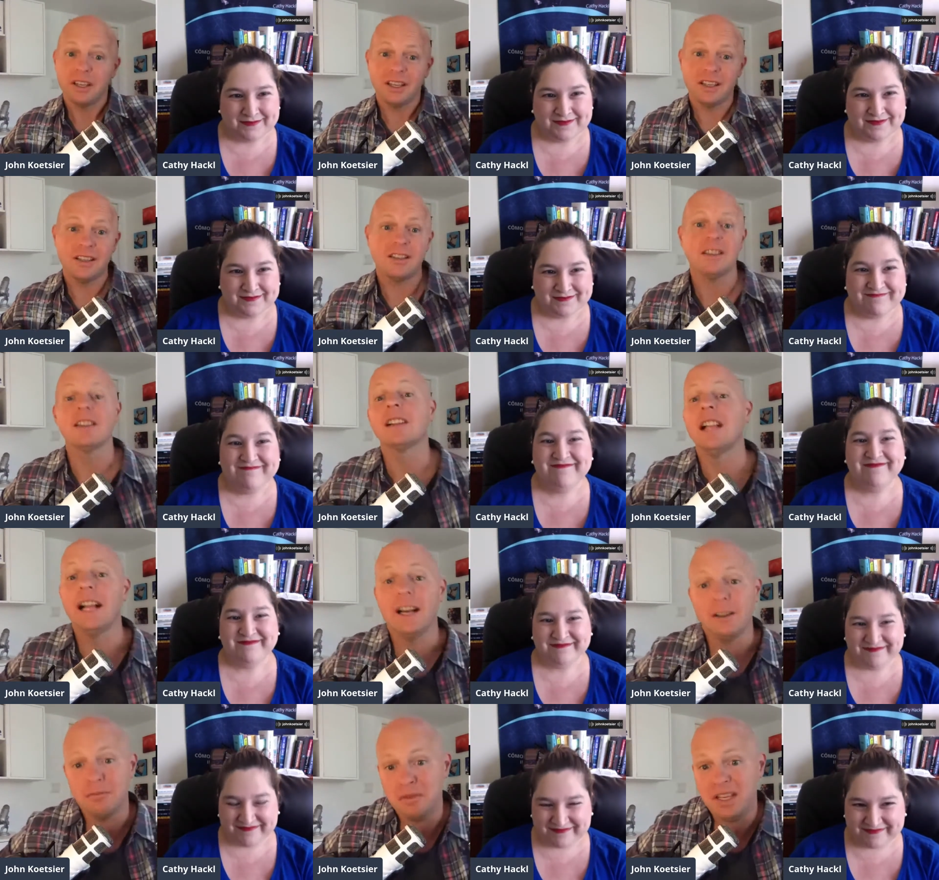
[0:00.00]
Speaker 1: into the
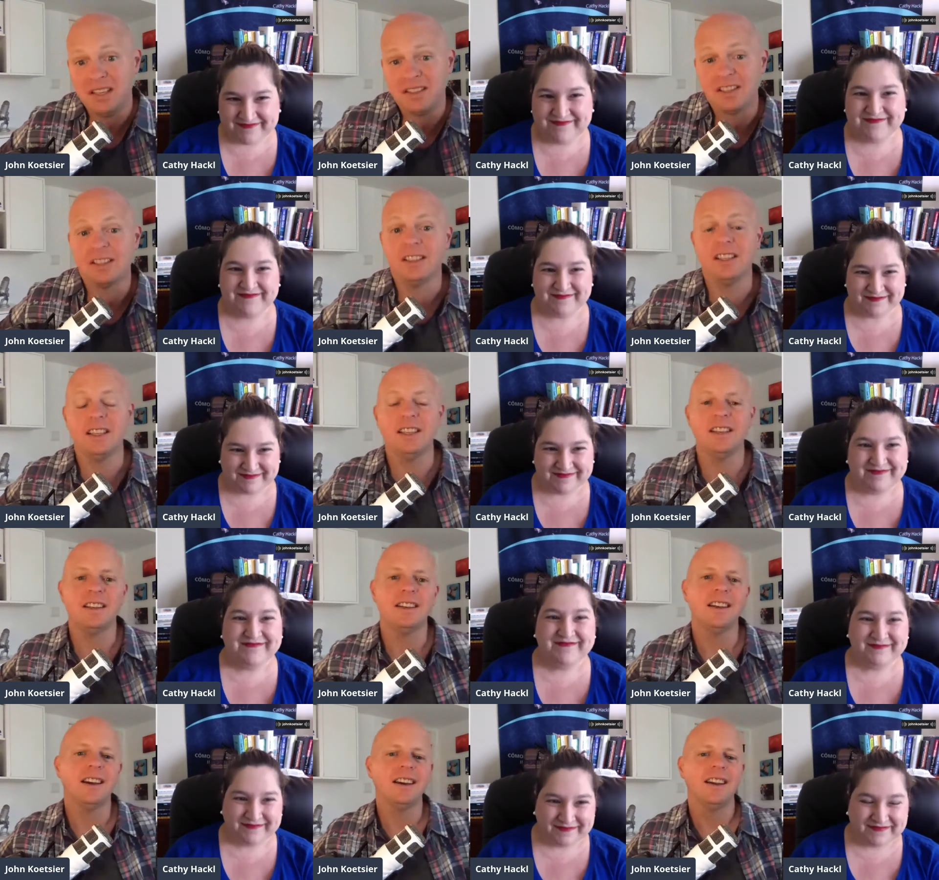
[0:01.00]
cloud basically. And
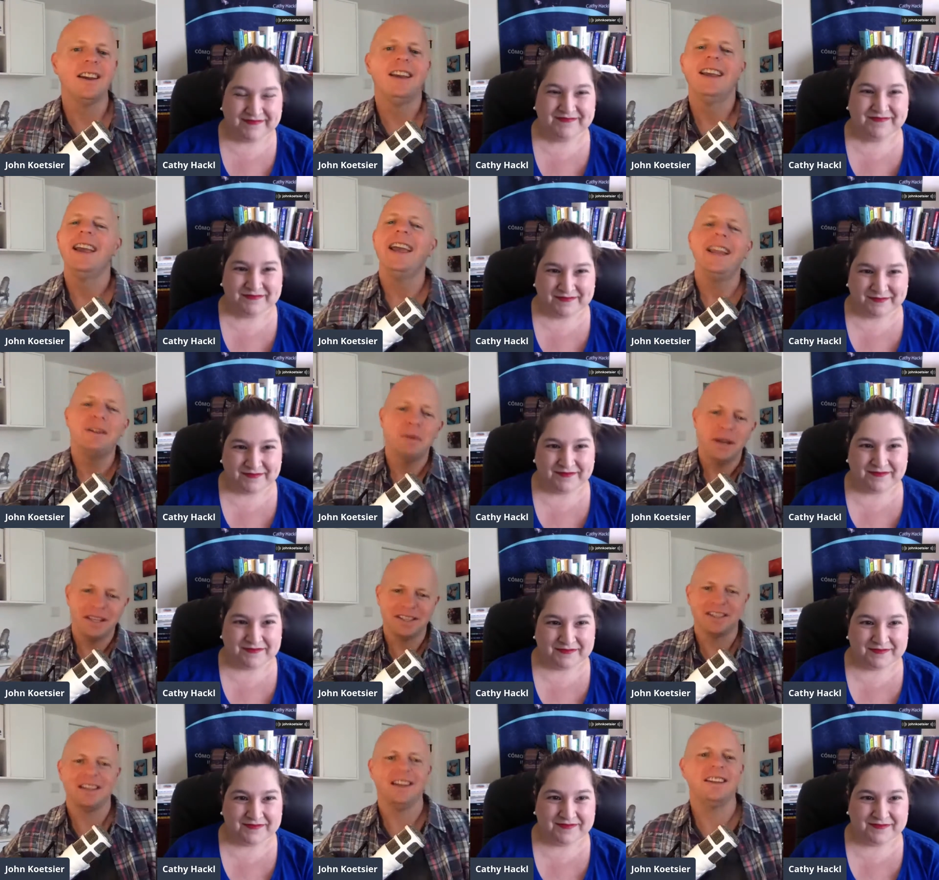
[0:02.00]
uh, anyways,
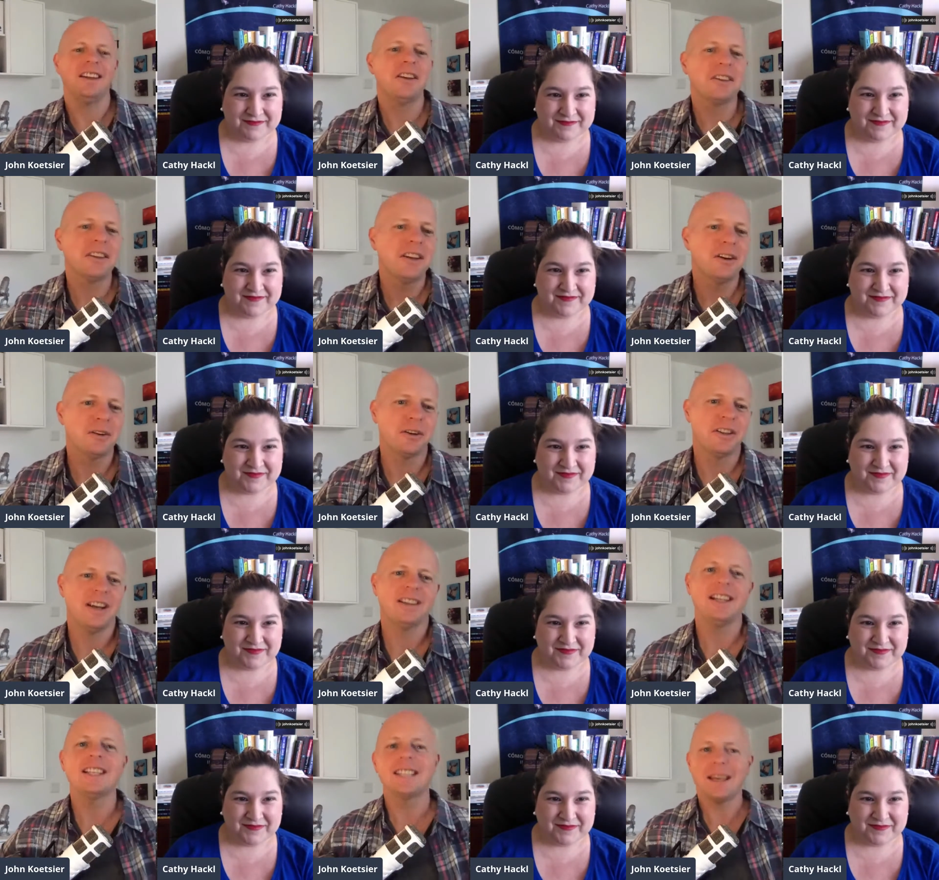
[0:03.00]
uh, nearly here nor there.
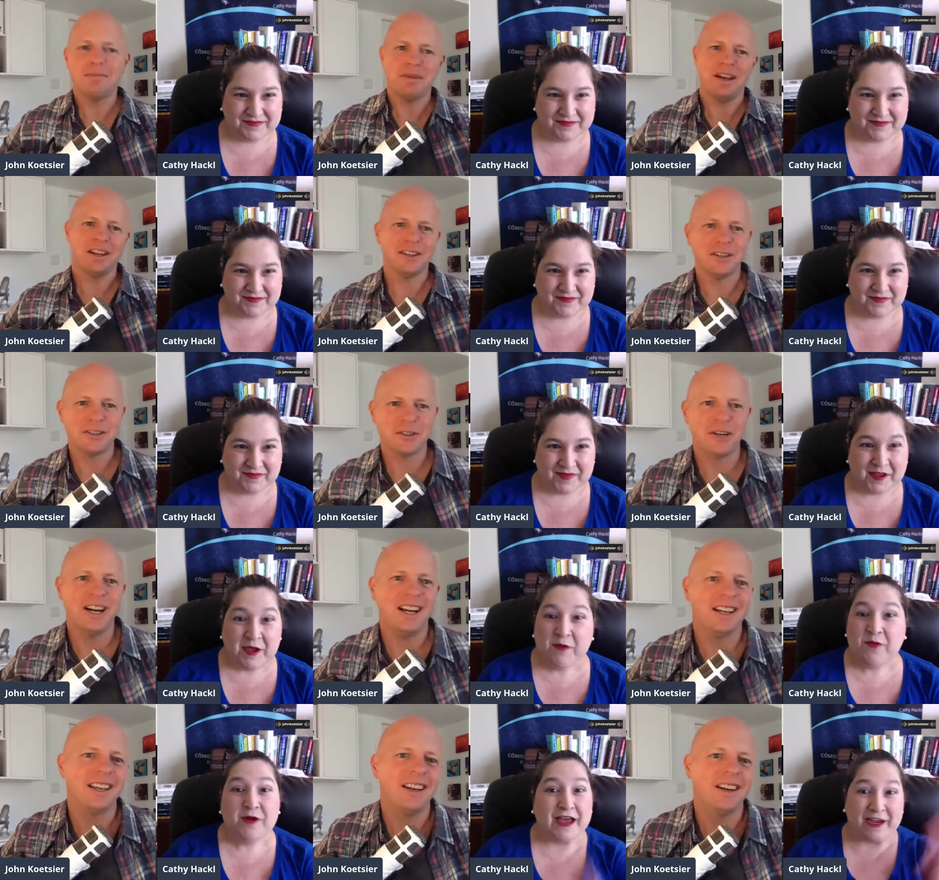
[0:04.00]
Let's get back on track
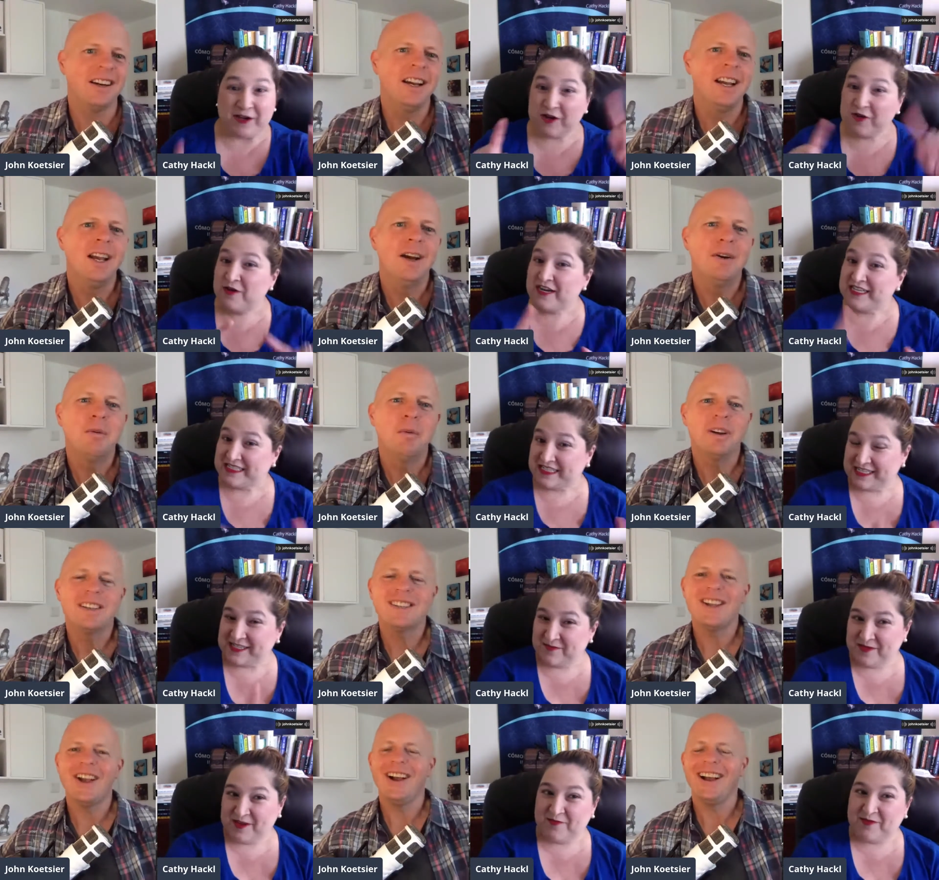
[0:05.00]
oh, here. I do want to say
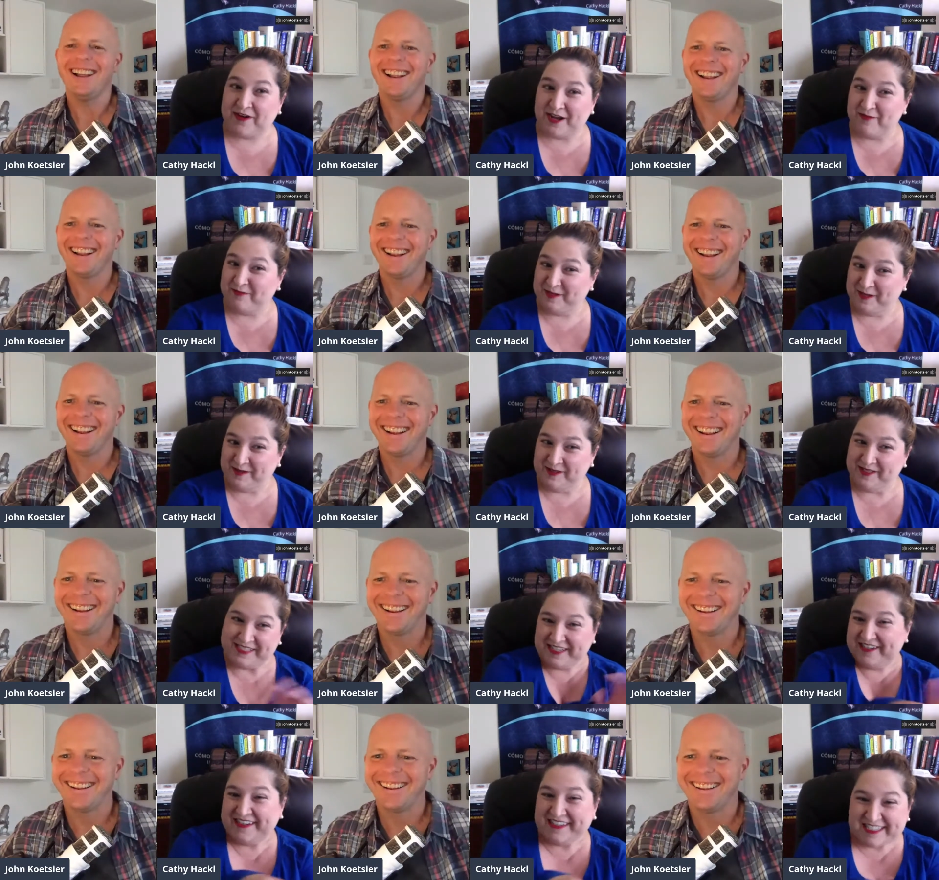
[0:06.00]
Speaker 2: something about Upload.
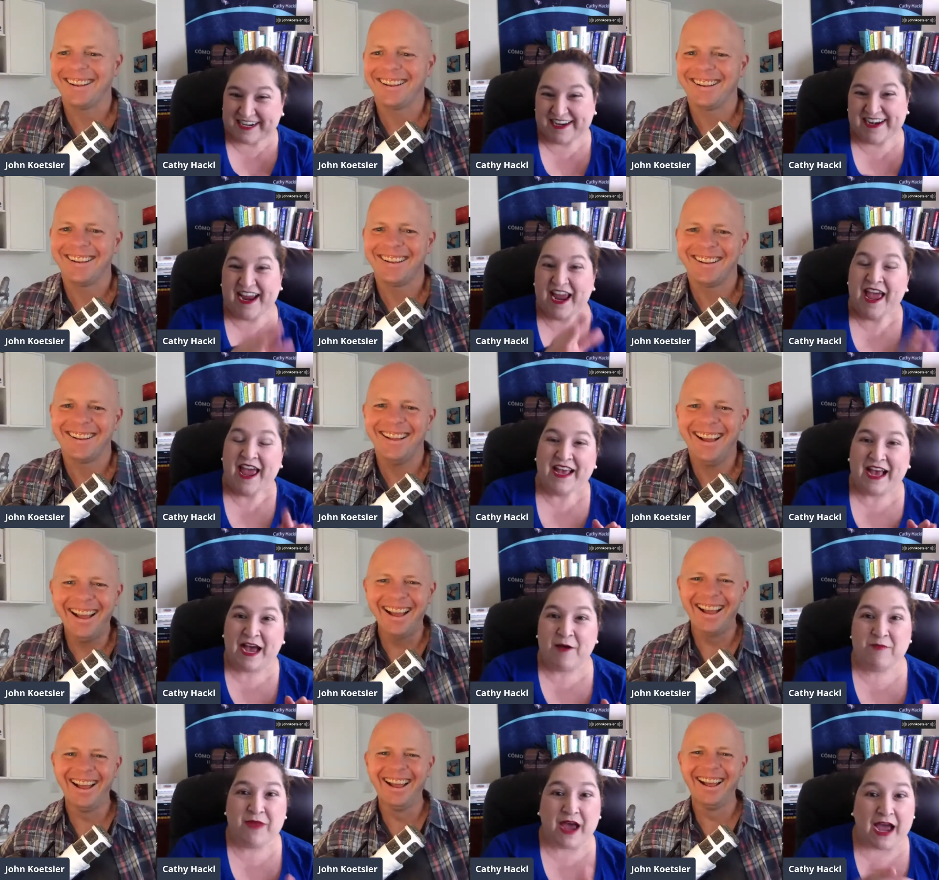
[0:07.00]
Sorry, John. Um,
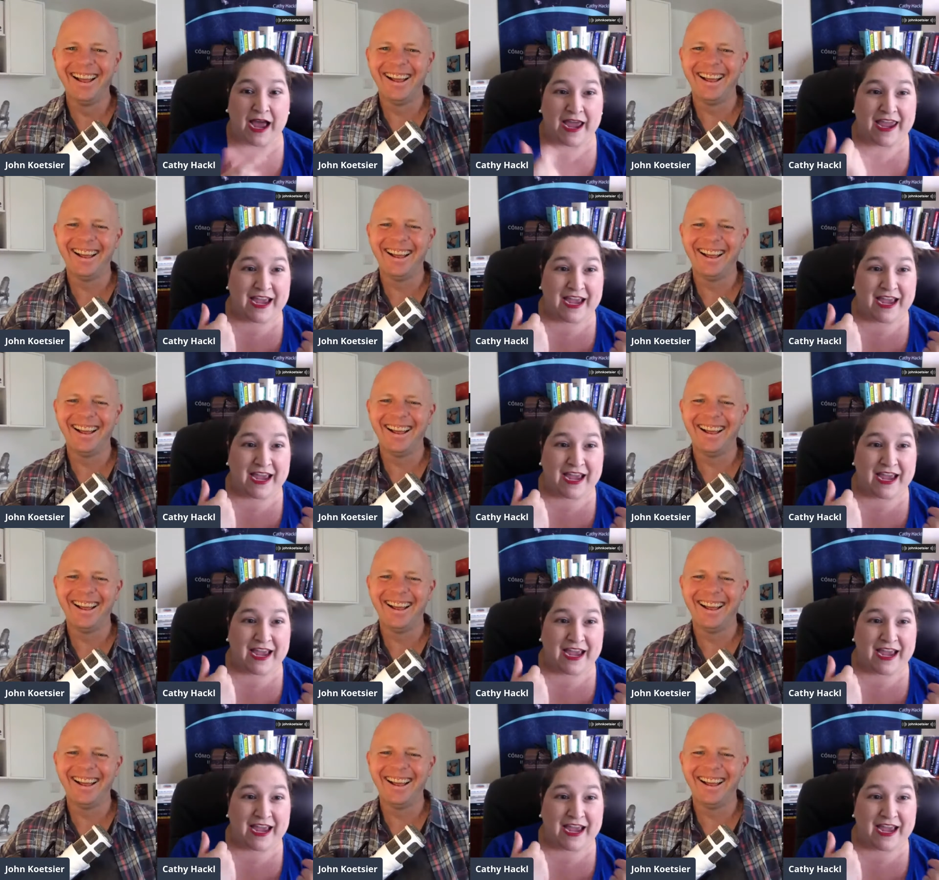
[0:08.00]
I